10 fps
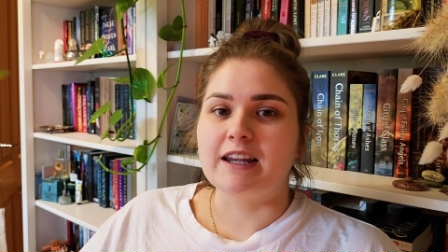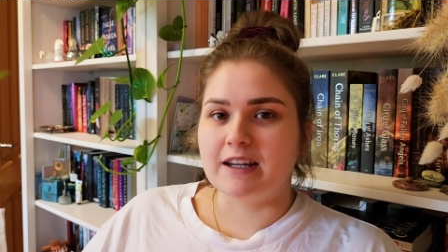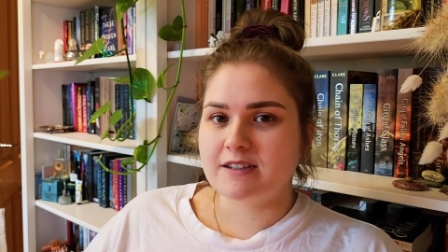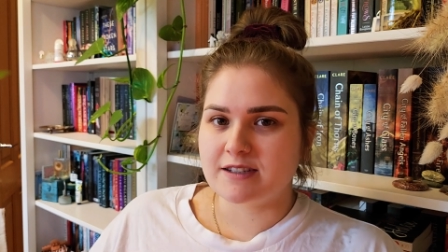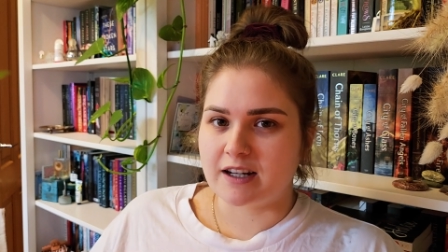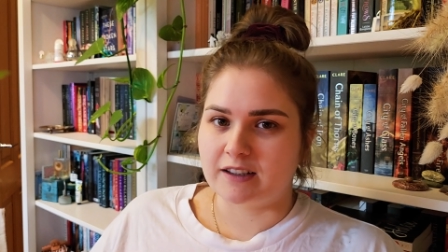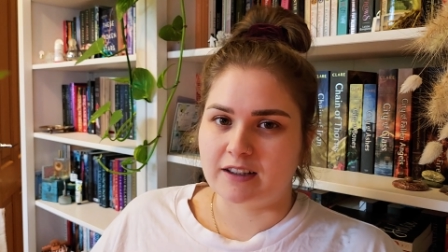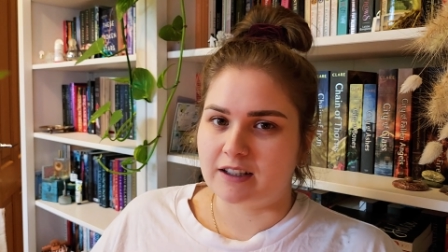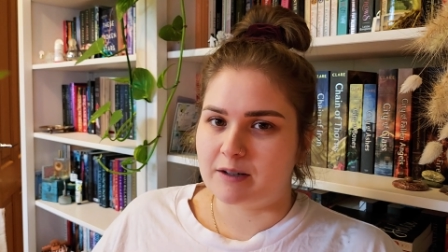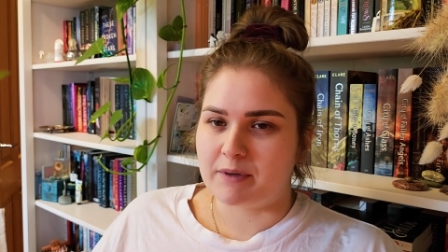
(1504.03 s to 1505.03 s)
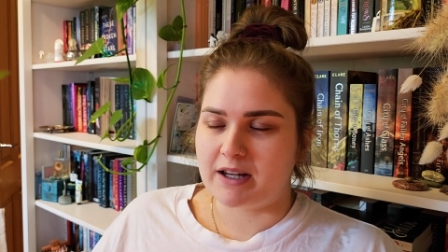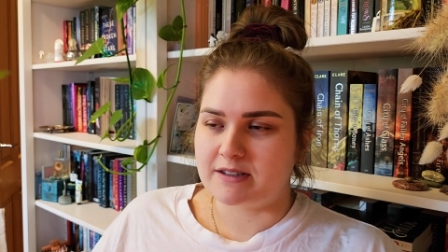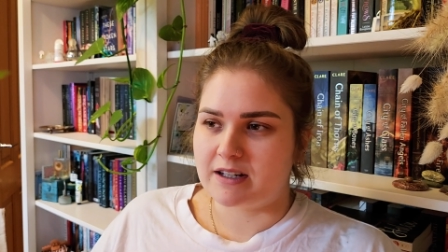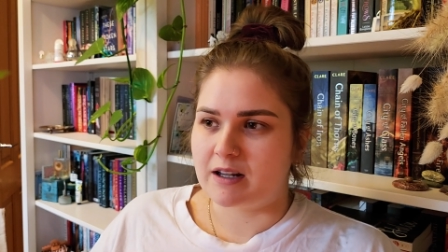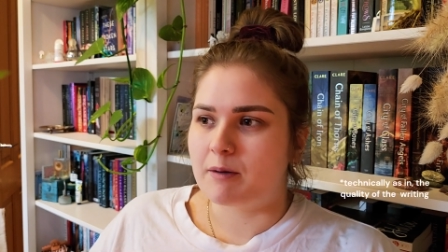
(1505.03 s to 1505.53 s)
is technically
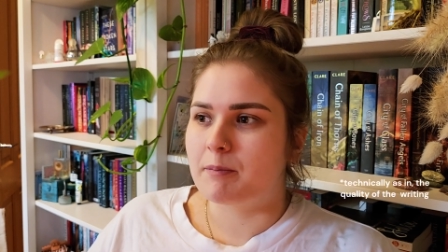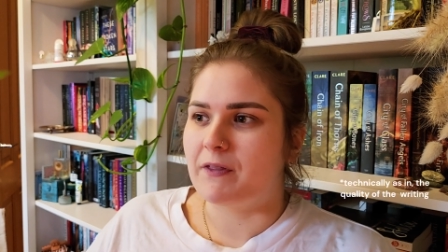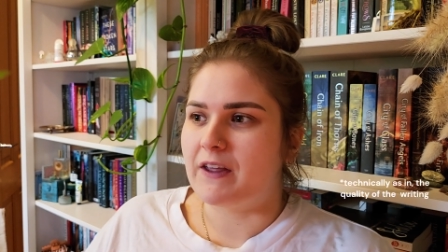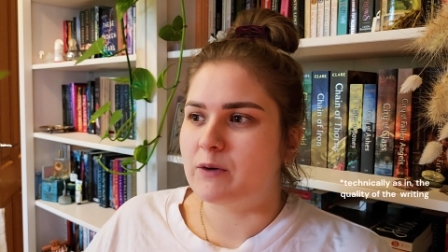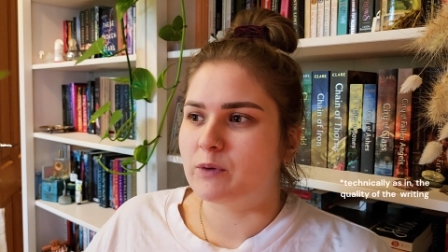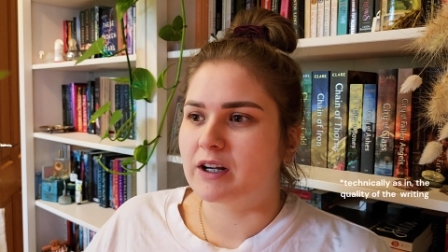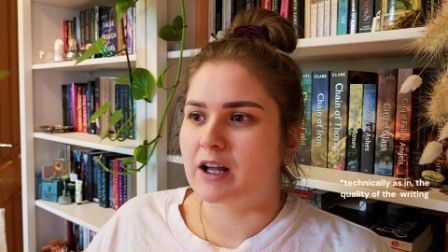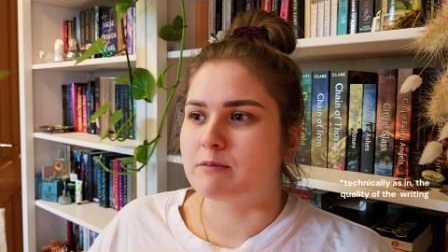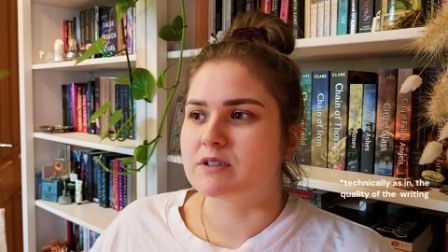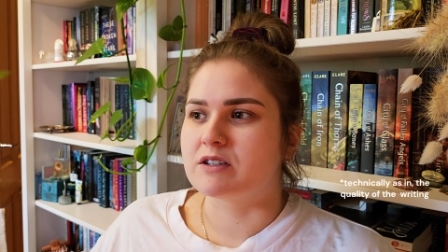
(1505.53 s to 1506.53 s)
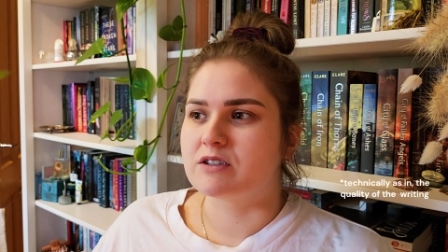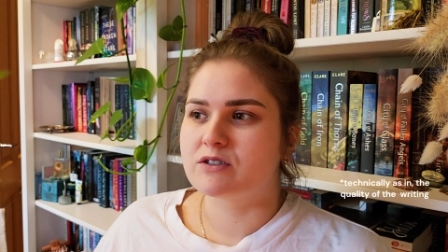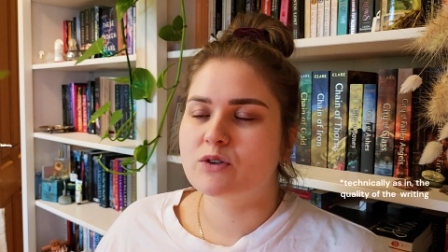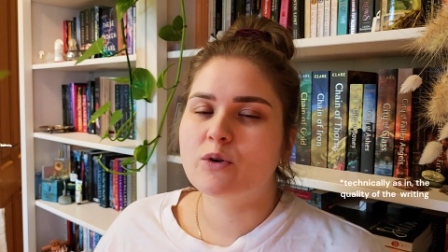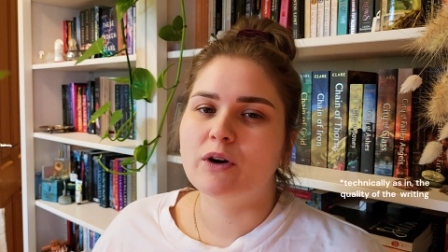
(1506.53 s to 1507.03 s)
amazing but then when it comes to the
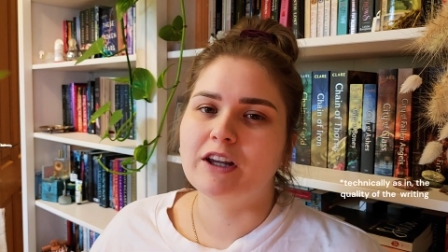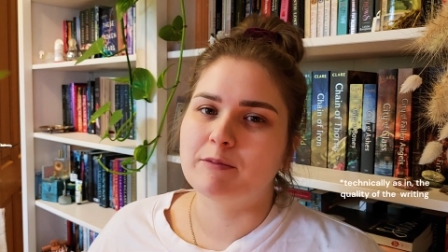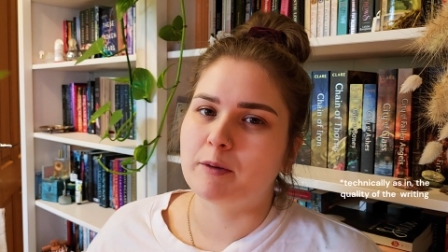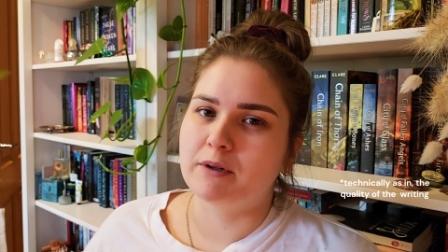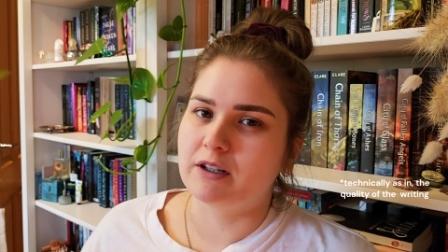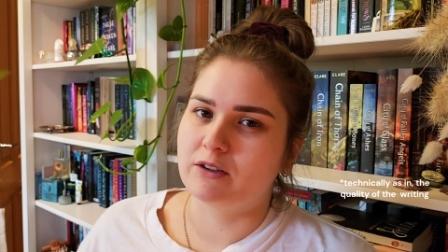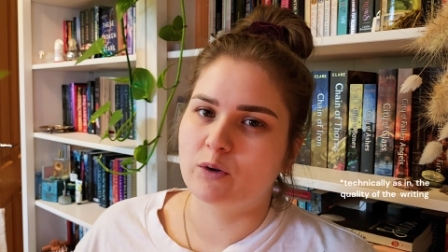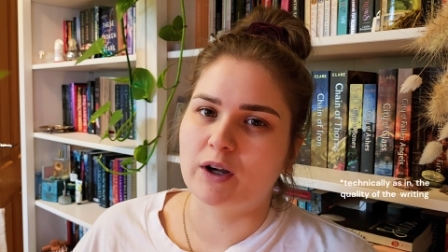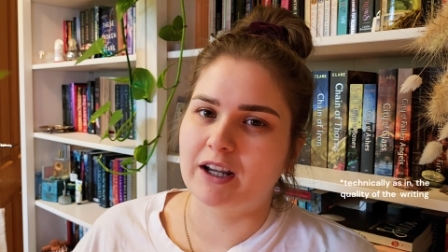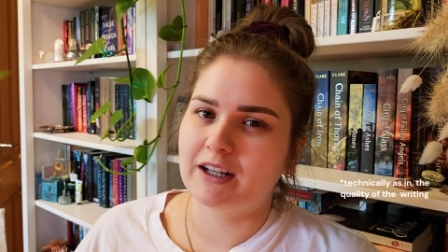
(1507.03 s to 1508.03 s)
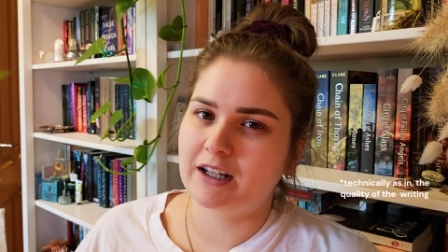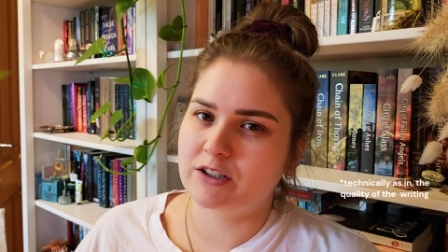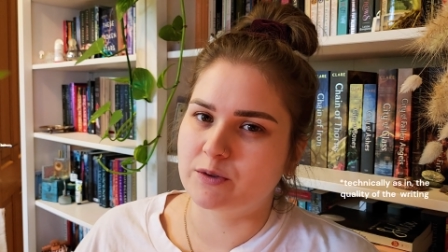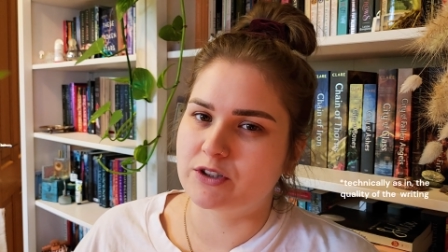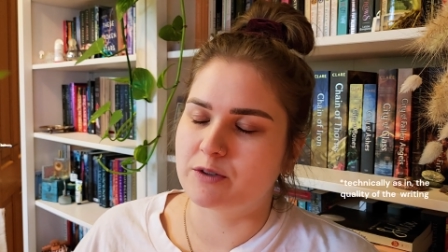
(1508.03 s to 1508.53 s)
story you maybe didn't quite connect to
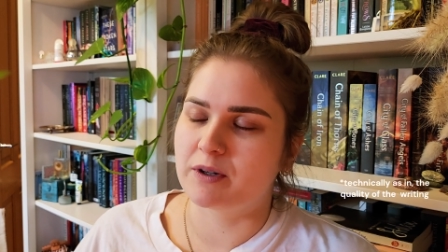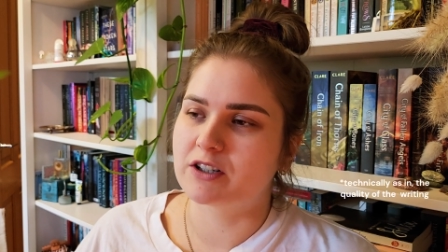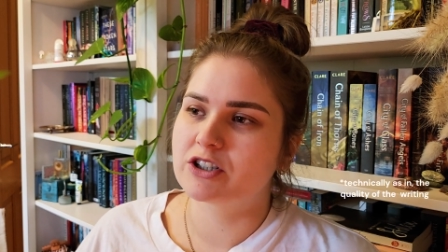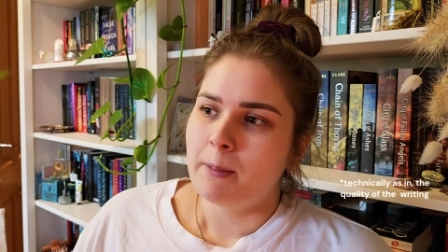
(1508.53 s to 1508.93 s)
it too much